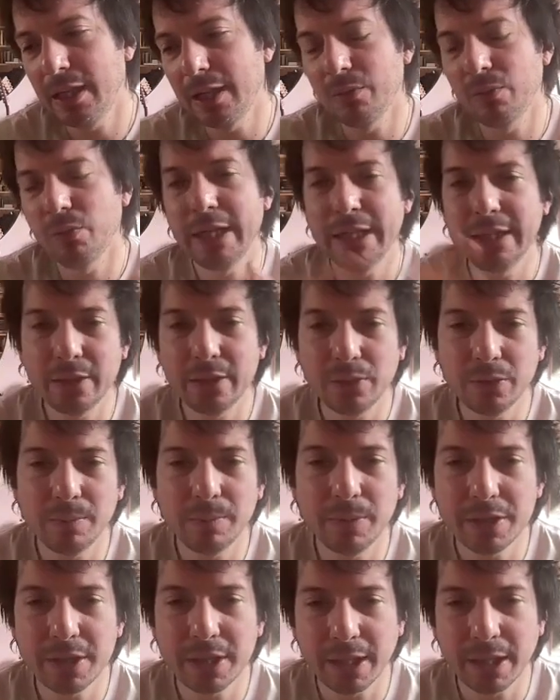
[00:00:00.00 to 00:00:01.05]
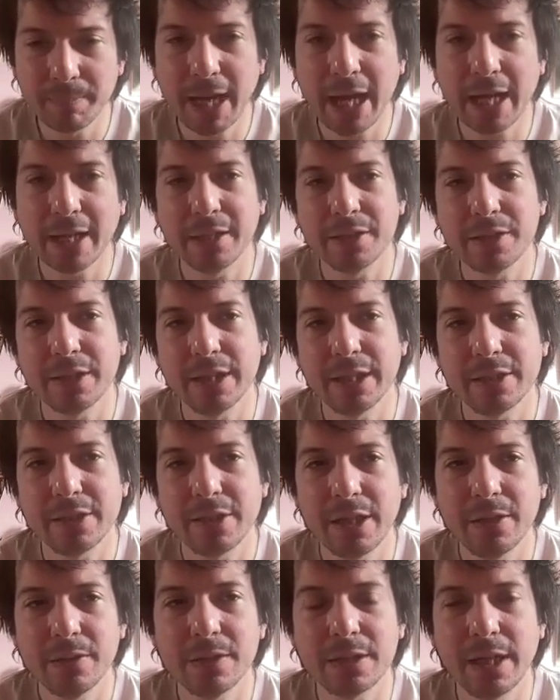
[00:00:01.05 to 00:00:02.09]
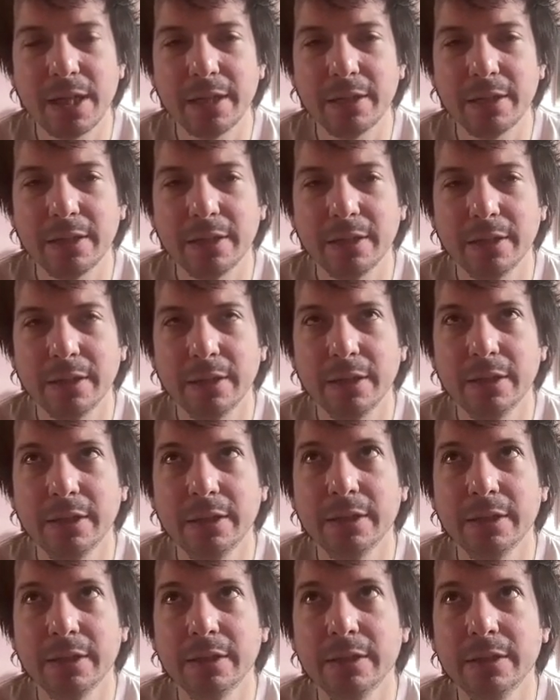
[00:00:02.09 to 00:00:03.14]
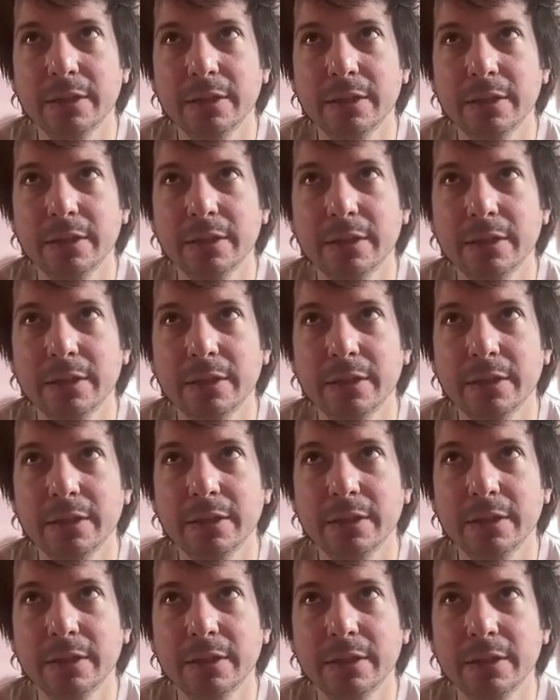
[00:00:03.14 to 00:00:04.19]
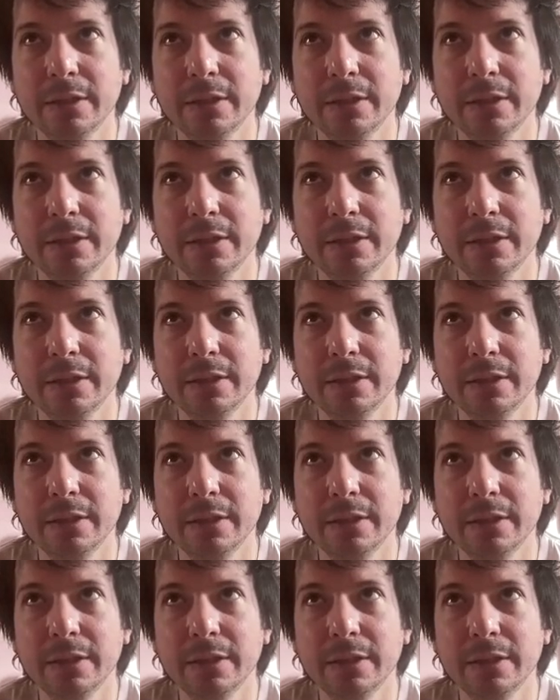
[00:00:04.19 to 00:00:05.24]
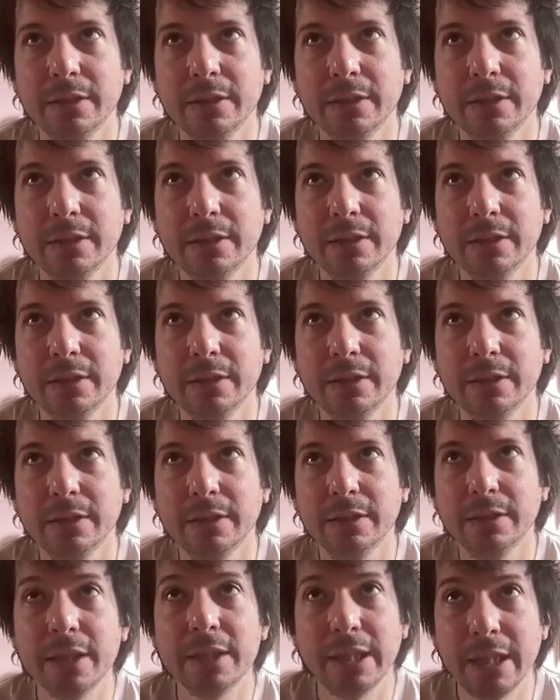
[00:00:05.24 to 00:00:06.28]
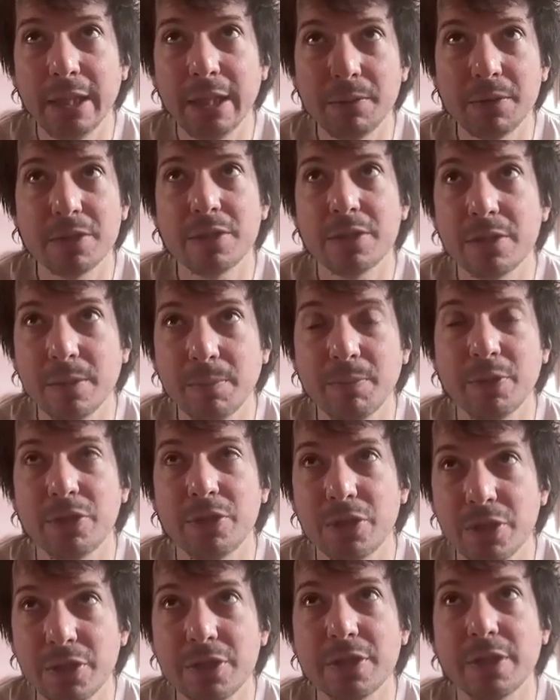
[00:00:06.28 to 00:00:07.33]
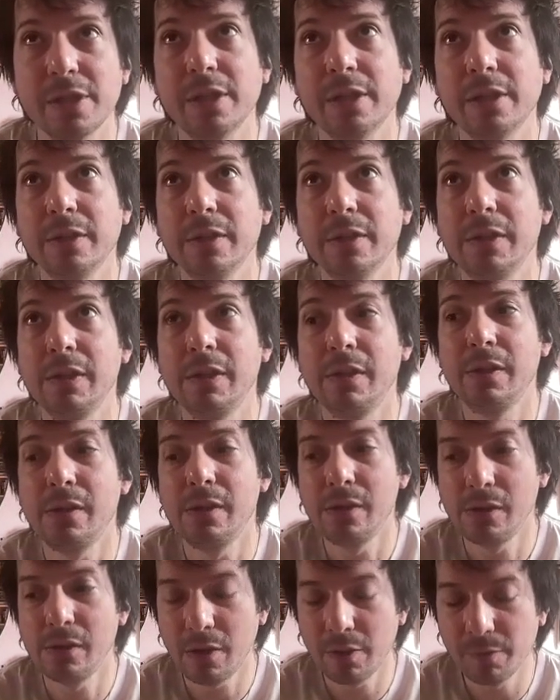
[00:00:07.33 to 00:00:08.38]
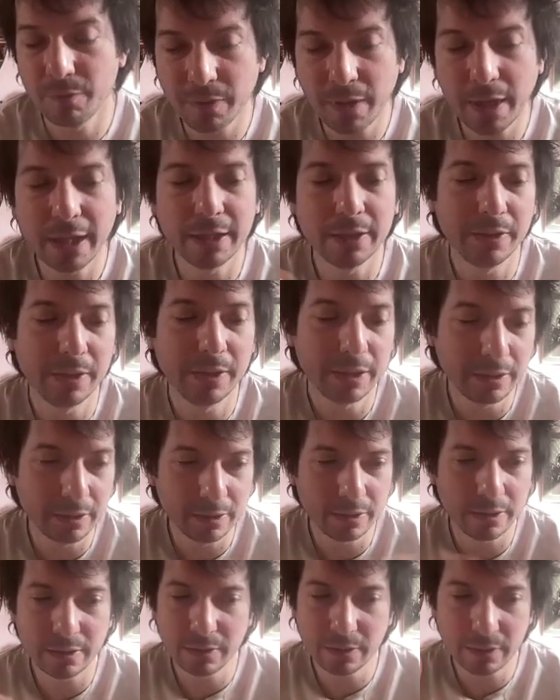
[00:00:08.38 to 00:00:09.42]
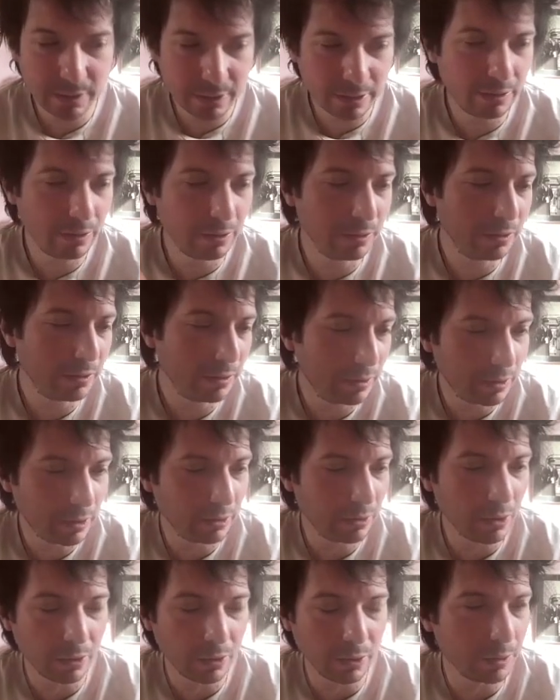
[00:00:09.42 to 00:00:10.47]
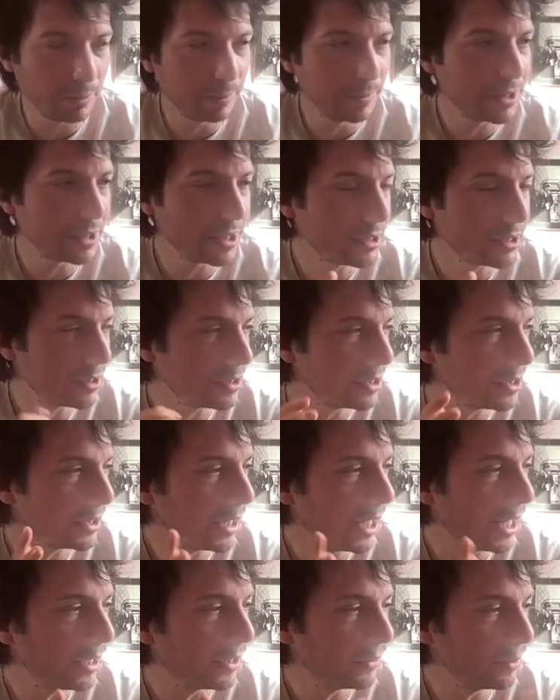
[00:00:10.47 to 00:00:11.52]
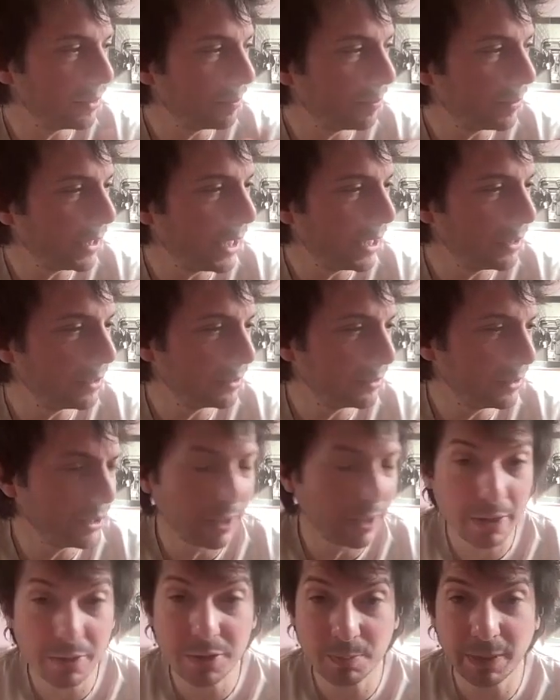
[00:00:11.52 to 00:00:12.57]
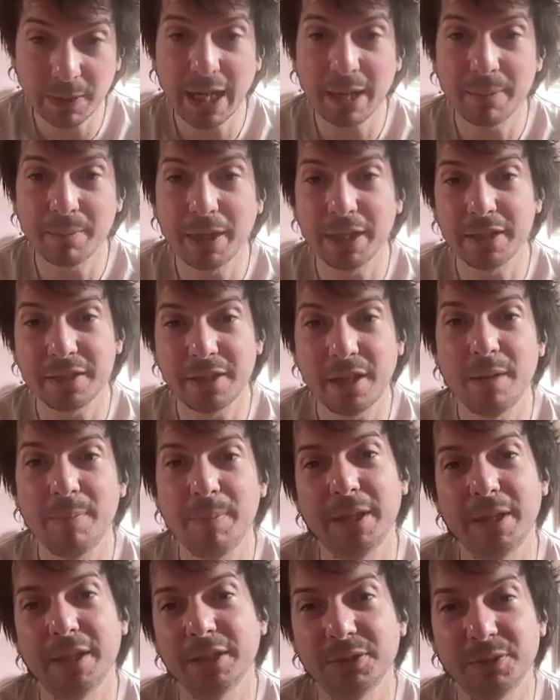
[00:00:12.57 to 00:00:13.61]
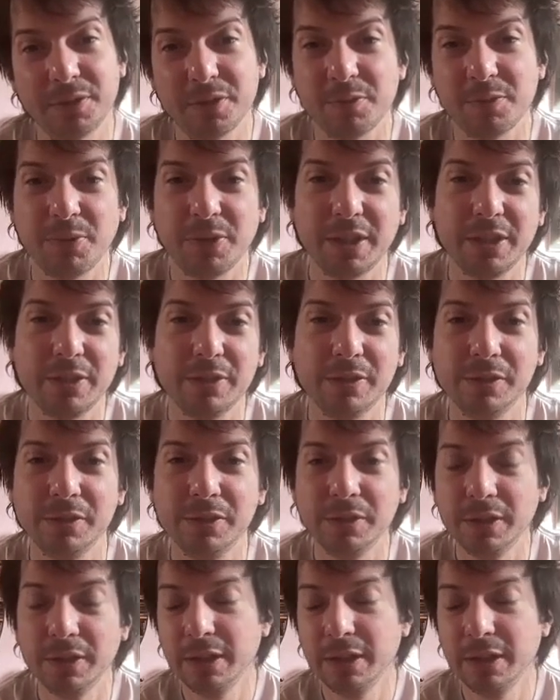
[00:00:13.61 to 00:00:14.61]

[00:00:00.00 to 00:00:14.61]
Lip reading: all the music and packaged it. So he was like the producer, kind of like me and Matt were on Birdie. He was the producer on vinyl and got all the musicians together and played, you know, he was playing my guitar parts, which was pretty cool.